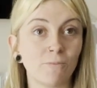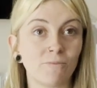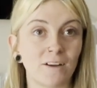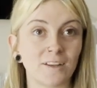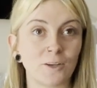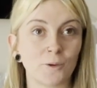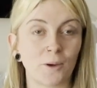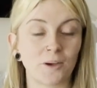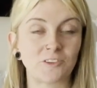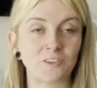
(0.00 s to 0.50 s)

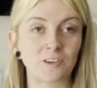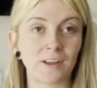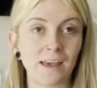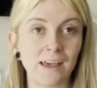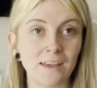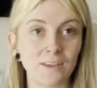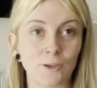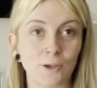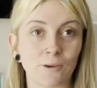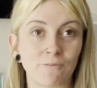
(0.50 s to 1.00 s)
finder
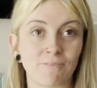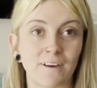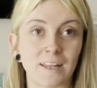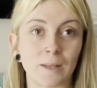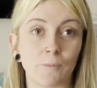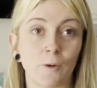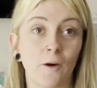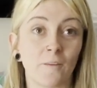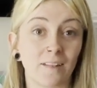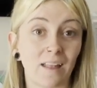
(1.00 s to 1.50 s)
questionnaire. You can find
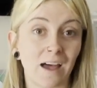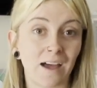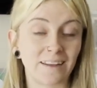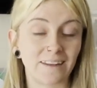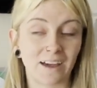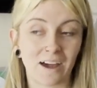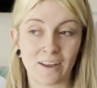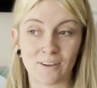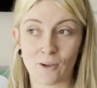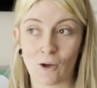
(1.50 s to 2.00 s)
them
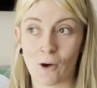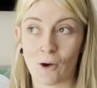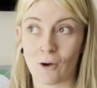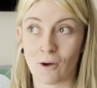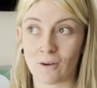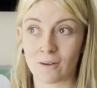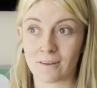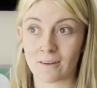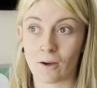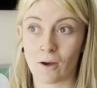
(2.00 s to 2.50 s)
online and
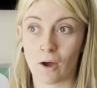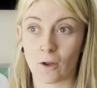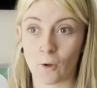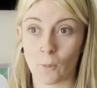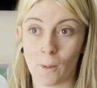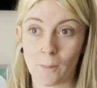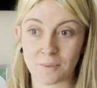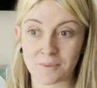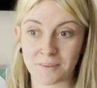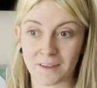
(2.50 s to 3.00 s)
are on
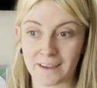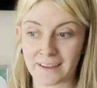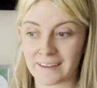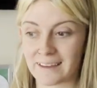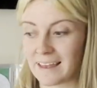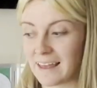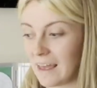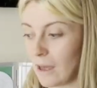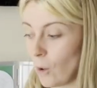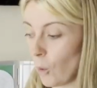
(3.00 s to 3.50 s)
our website
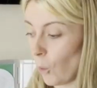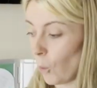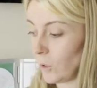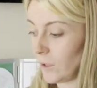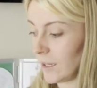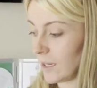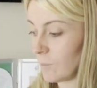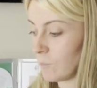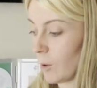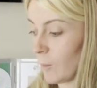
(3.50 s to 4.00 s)
or
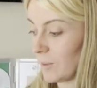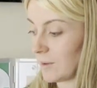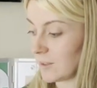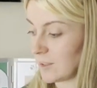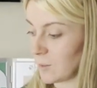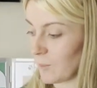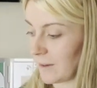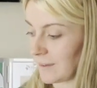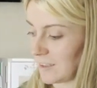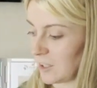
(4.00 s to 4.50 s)
you can pop into
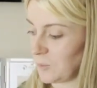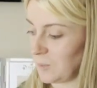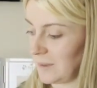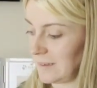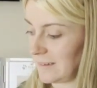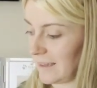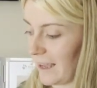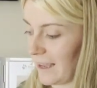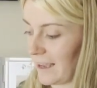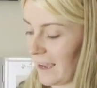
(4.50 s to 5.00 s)
the Manx
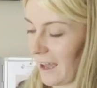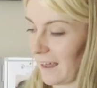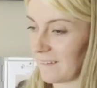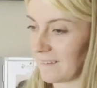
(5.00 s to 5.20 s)
SPCA and